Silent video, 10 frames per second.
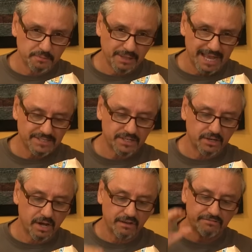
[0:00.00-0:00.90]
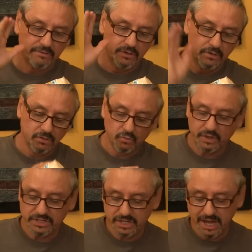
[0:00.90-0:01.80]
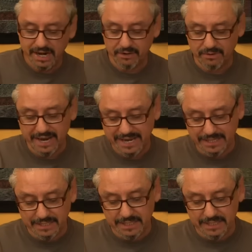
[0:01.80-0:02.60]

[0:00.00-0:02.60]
plastic off when you cut it, right?